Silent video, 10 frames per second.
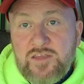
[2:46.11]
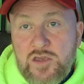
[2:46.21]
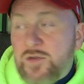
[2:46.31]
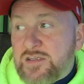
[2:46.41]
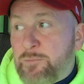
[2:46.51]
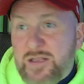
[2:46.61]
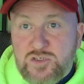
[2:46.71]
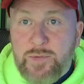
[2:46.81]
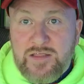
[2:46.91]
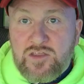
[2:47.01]
that you get to
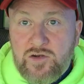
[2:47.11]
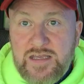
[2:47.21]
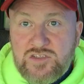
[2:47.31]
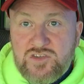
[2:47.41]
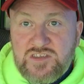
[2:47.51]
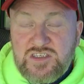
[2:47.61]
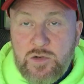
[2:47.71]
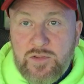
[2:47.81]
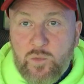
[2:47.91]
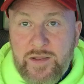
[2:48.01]
bitch about 30 inches of
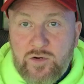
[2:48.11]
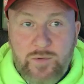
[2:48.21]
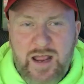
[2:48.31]
snow in the winter?